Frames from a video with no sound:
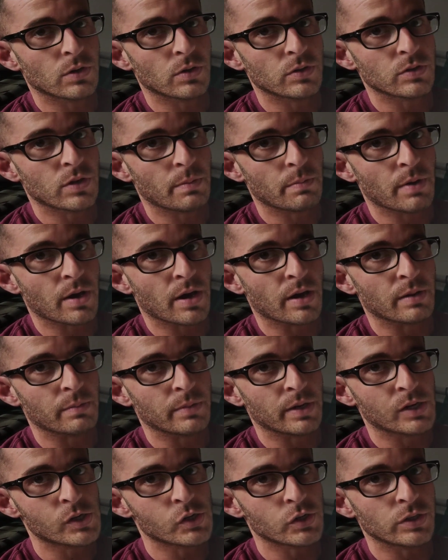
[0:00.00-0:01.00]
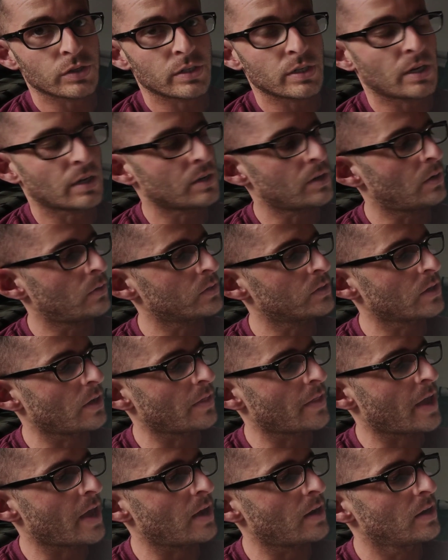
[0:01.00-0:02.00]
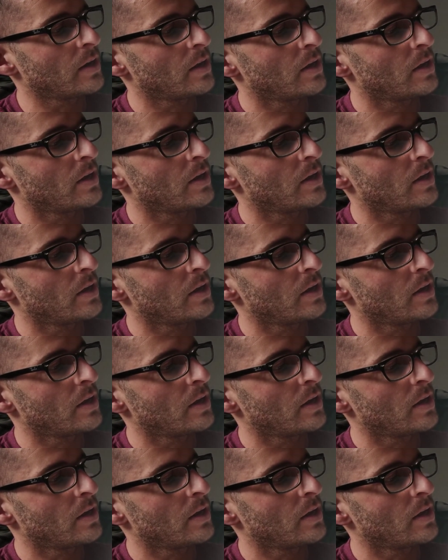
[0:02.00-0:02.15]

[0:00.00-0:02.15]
goes on bottom. Make sure you take notes on that.